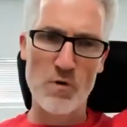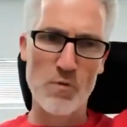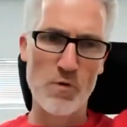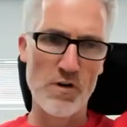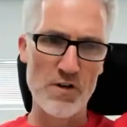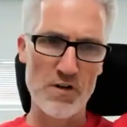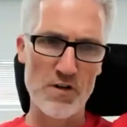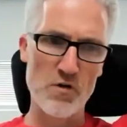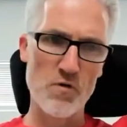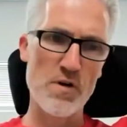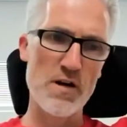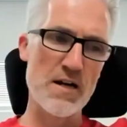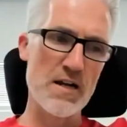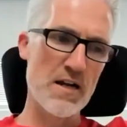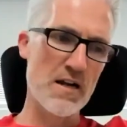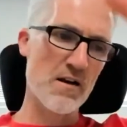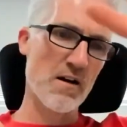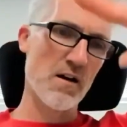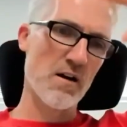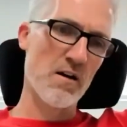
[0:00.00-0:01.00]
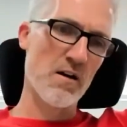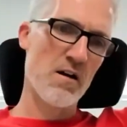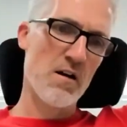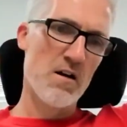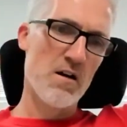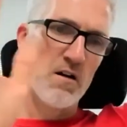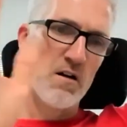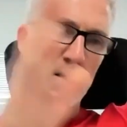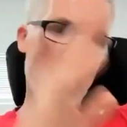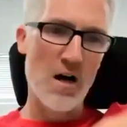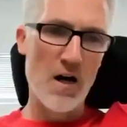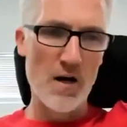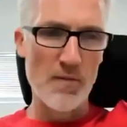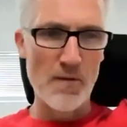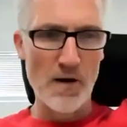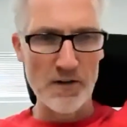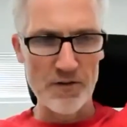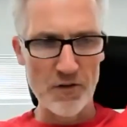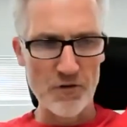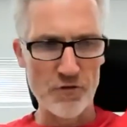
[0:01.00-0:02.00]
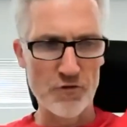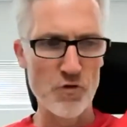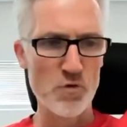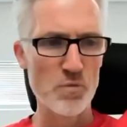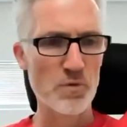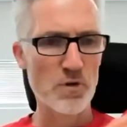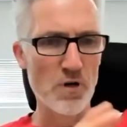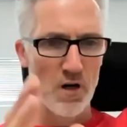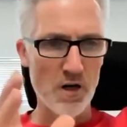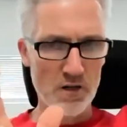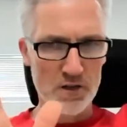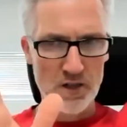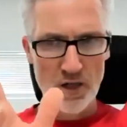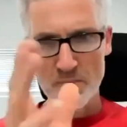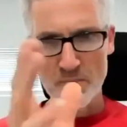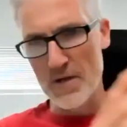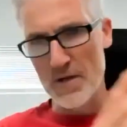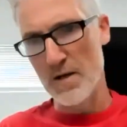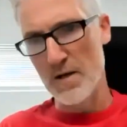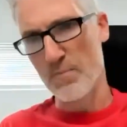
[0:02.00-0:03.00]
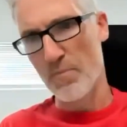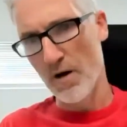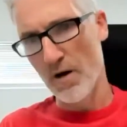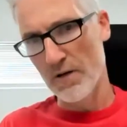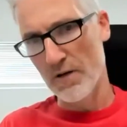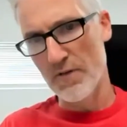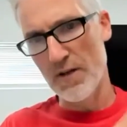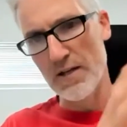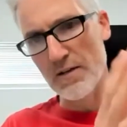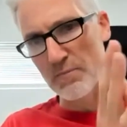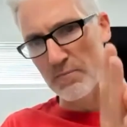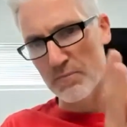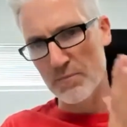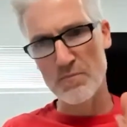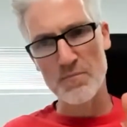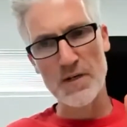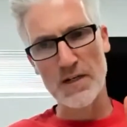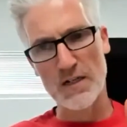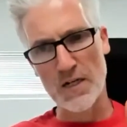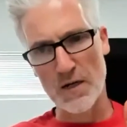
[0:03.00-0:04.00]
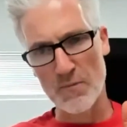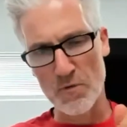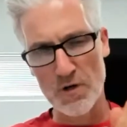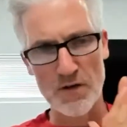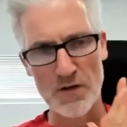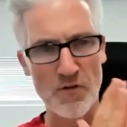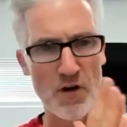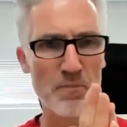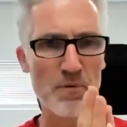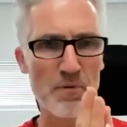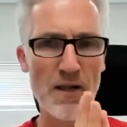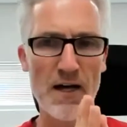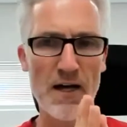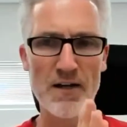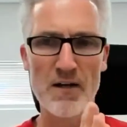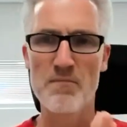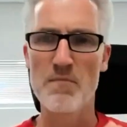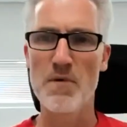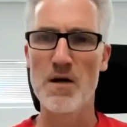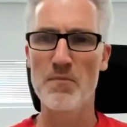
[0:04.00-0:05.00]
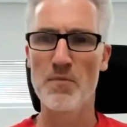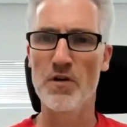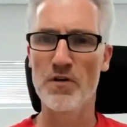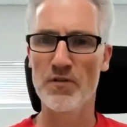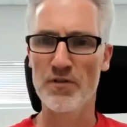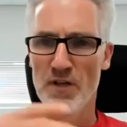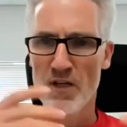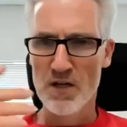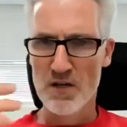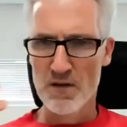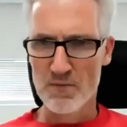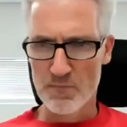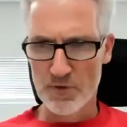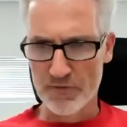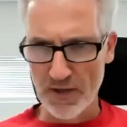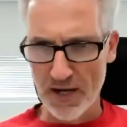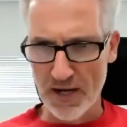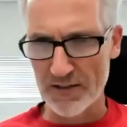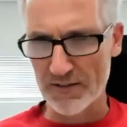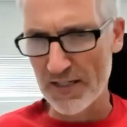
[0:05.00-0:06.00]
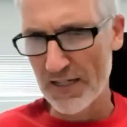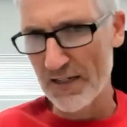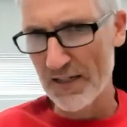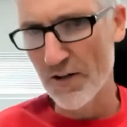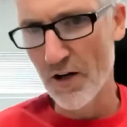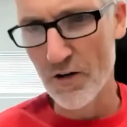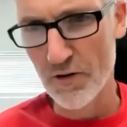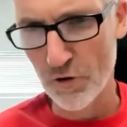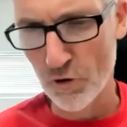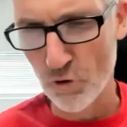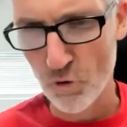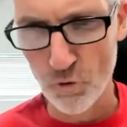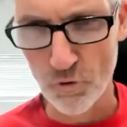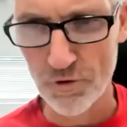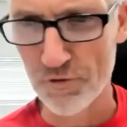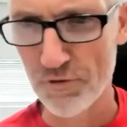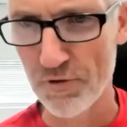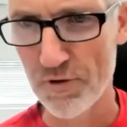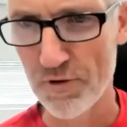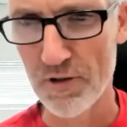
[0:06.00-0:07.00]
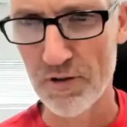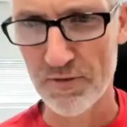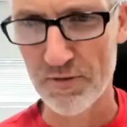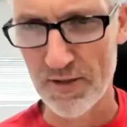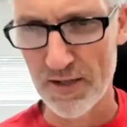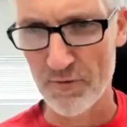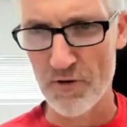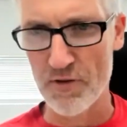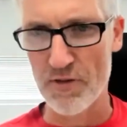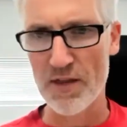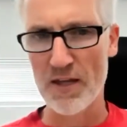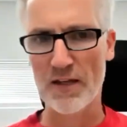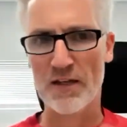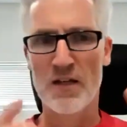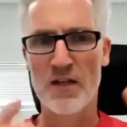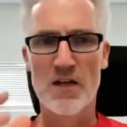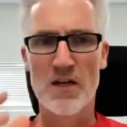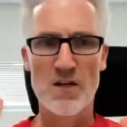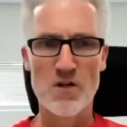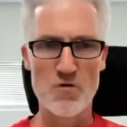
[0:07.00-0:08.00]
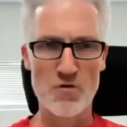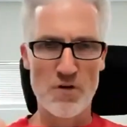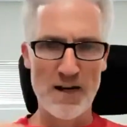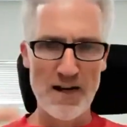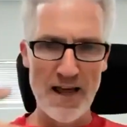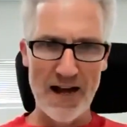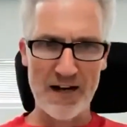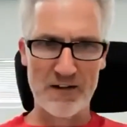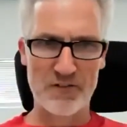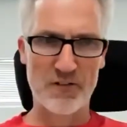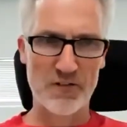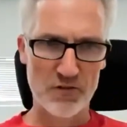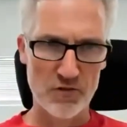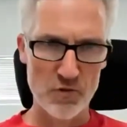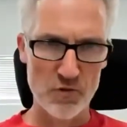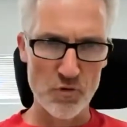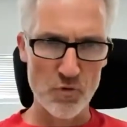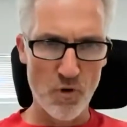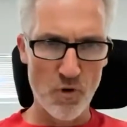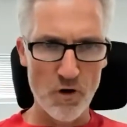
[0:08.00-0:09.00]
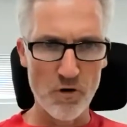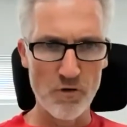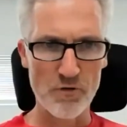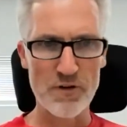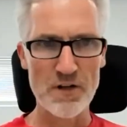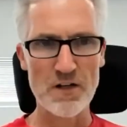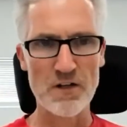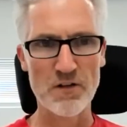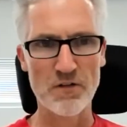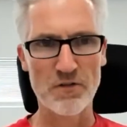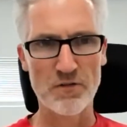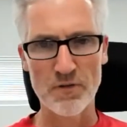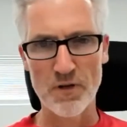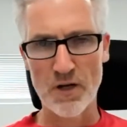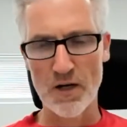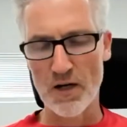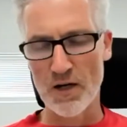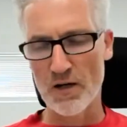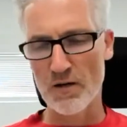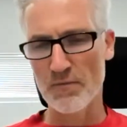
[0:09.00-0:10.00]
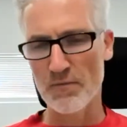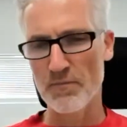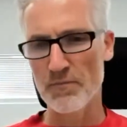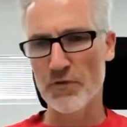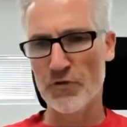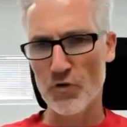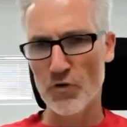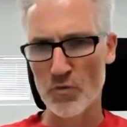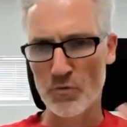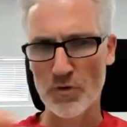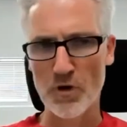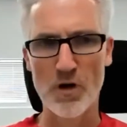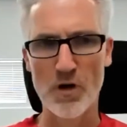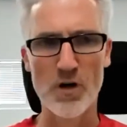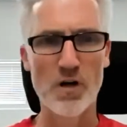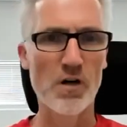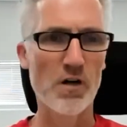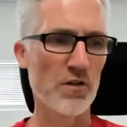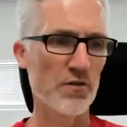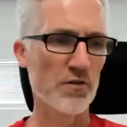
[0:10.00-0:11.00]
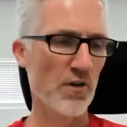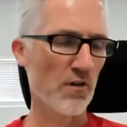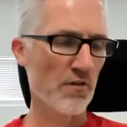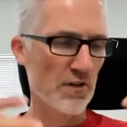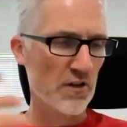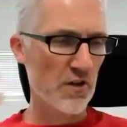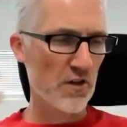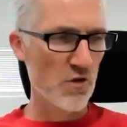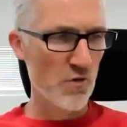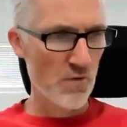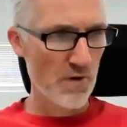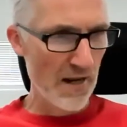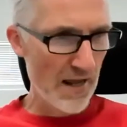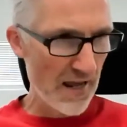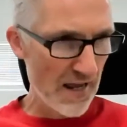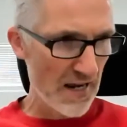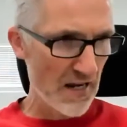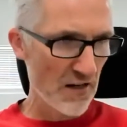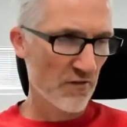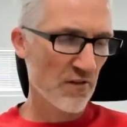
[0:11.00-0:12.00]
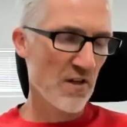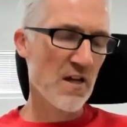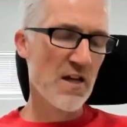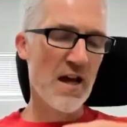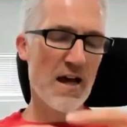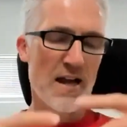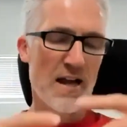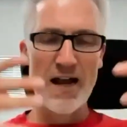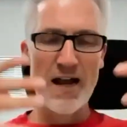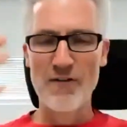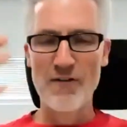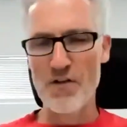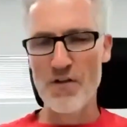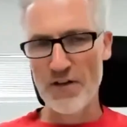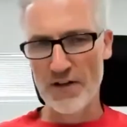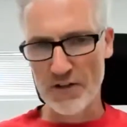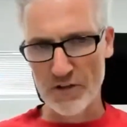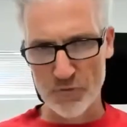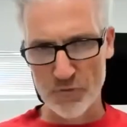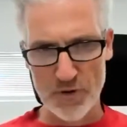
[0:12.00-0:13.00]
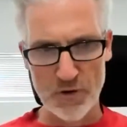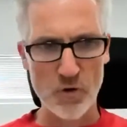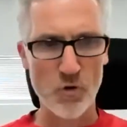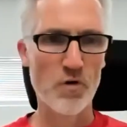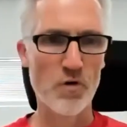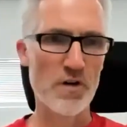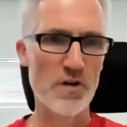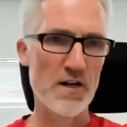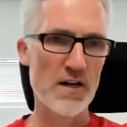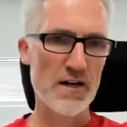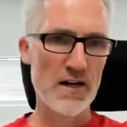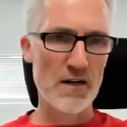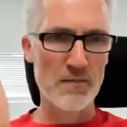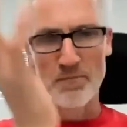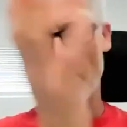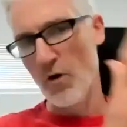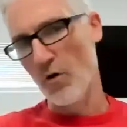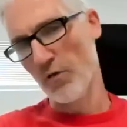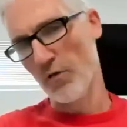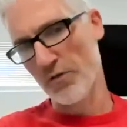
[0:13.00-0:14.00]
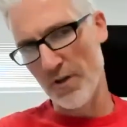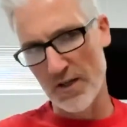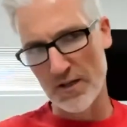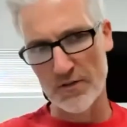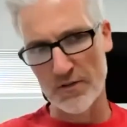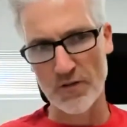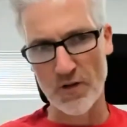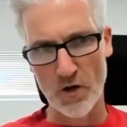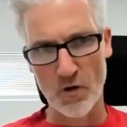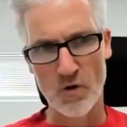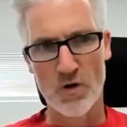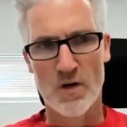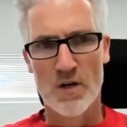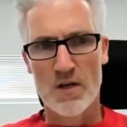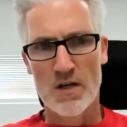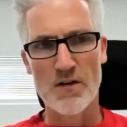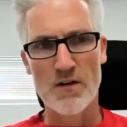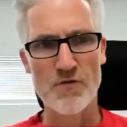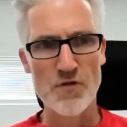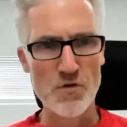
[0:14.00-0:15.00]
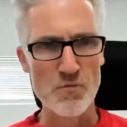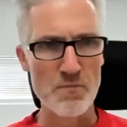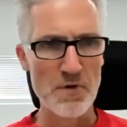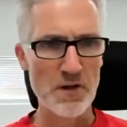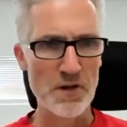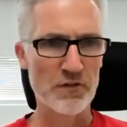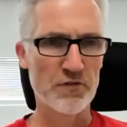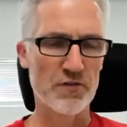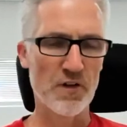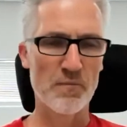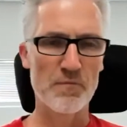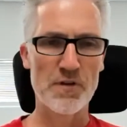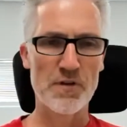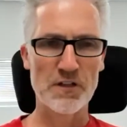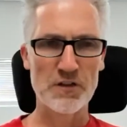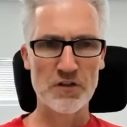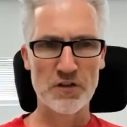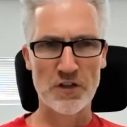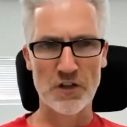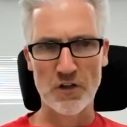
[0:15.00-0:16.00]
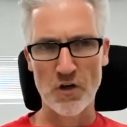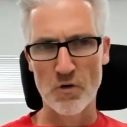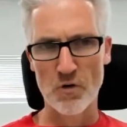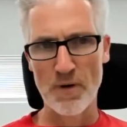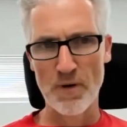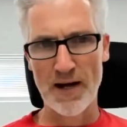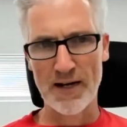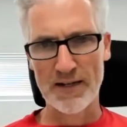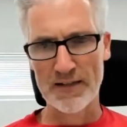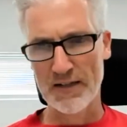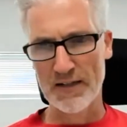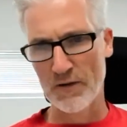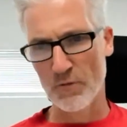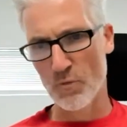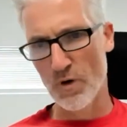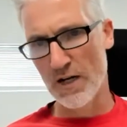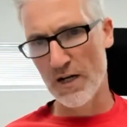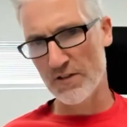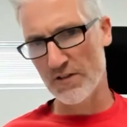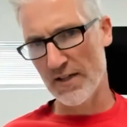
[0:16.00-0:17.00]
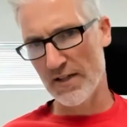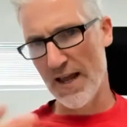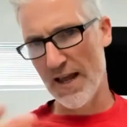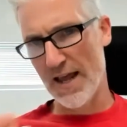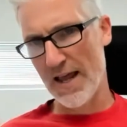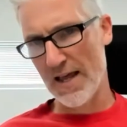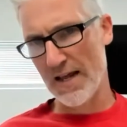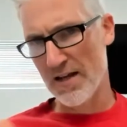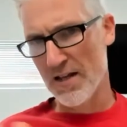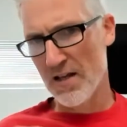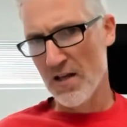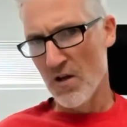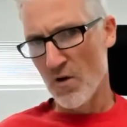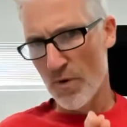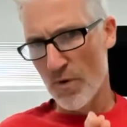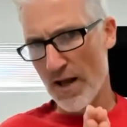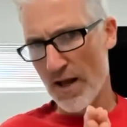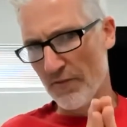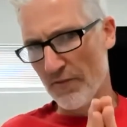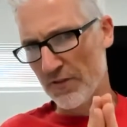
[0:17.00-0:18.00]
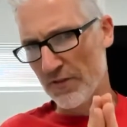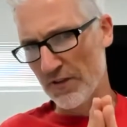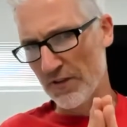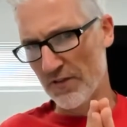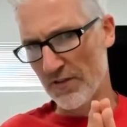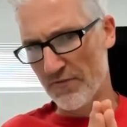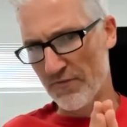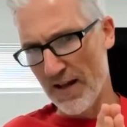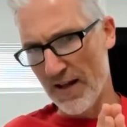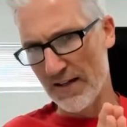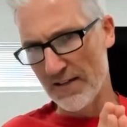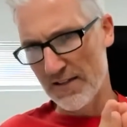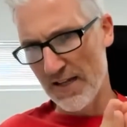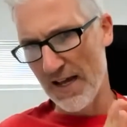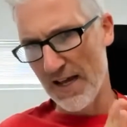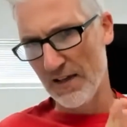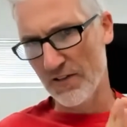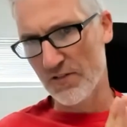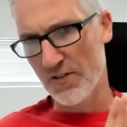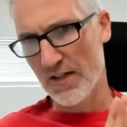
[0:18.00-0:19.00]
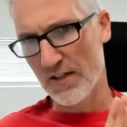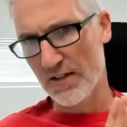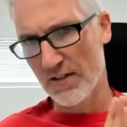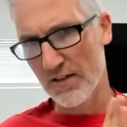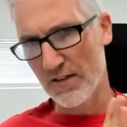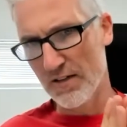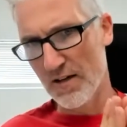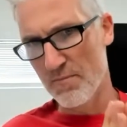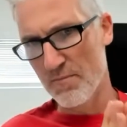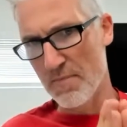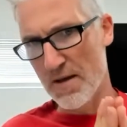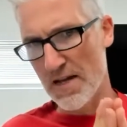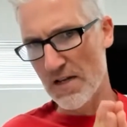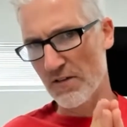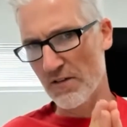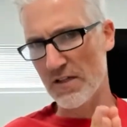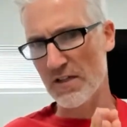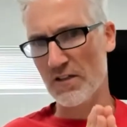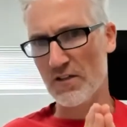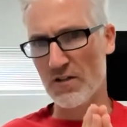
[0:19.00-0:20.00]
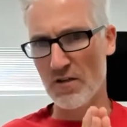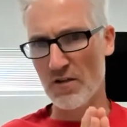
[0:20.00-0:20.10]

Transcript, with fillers: what we're doing here uh, on the Zoom call, come be a part of it. Become one of our platinum members besides getting all the courses and everything, you get access to all these uh, Zoom calls, all the Q and A's, and everything is recorded and posted. So if you miss something, you can go back and watch it. And we have such a fantastic, amazing